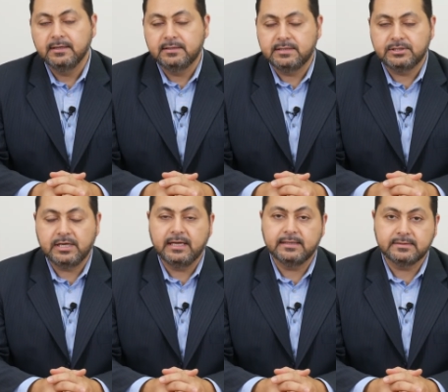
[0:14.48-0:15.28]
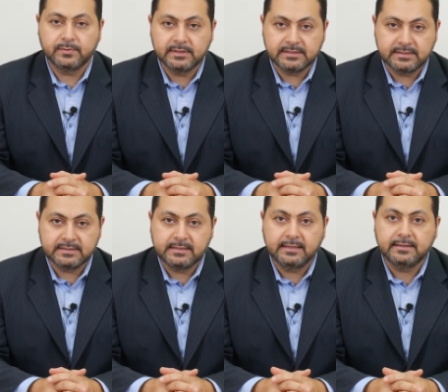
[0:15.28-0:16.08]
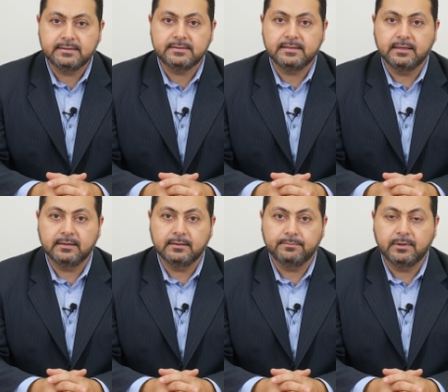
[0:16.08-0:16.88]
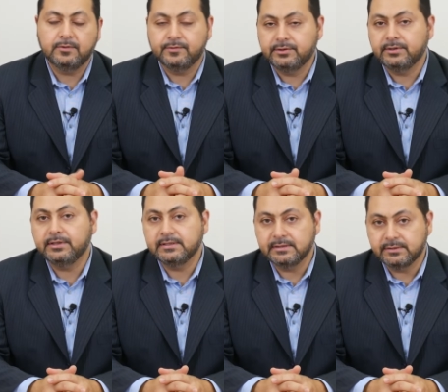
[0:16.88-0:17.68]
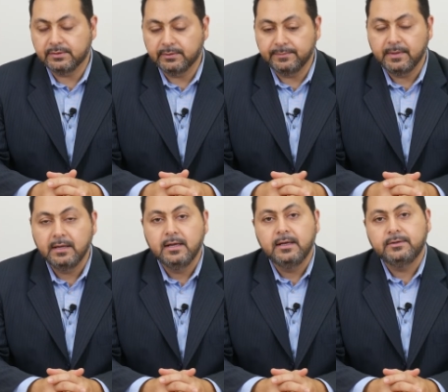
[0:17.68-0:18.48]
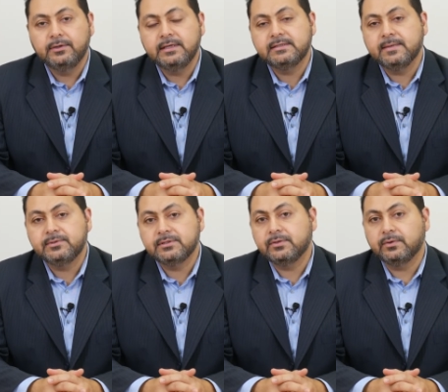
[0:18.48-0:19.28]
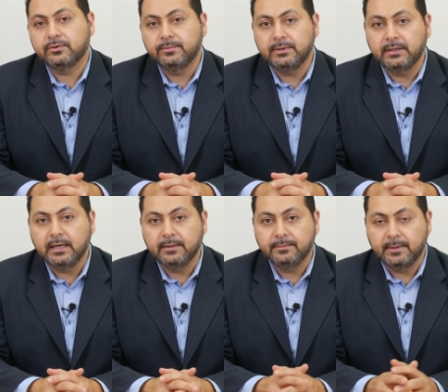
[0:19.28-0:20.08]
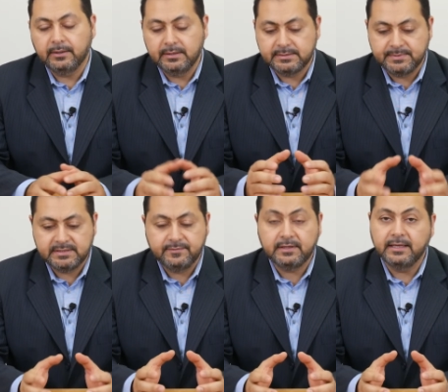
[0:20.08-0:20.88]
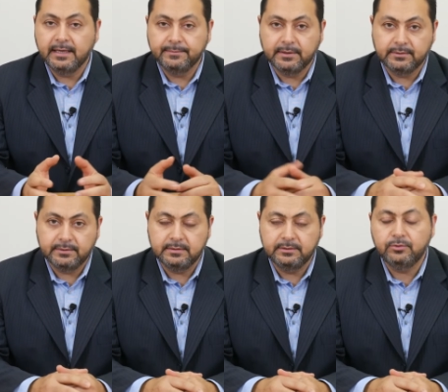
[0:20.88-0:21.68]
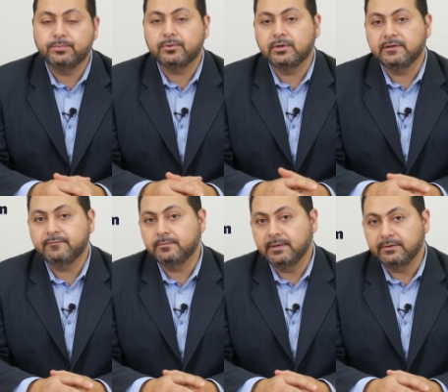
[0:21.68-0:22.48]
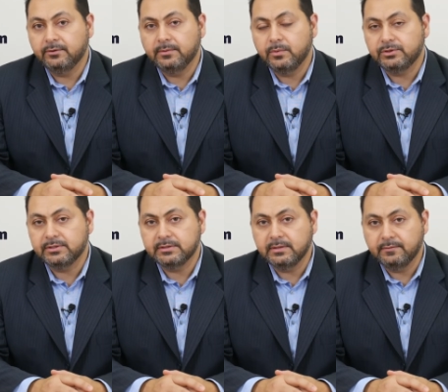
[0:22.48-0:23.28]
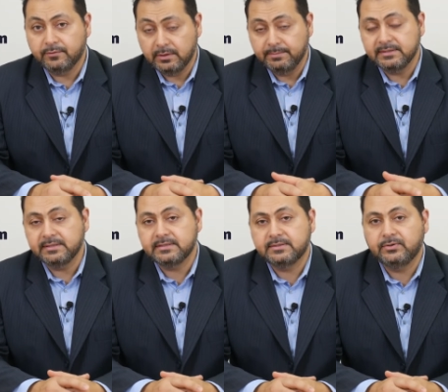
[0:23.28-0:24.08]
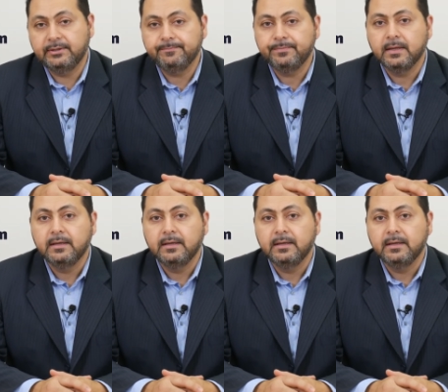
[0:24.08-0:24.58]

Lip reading: such as wills and estates, power of attorneys, and so on. Today's subject is going to be specifically about the new program from Manitoba, which is for the business stream.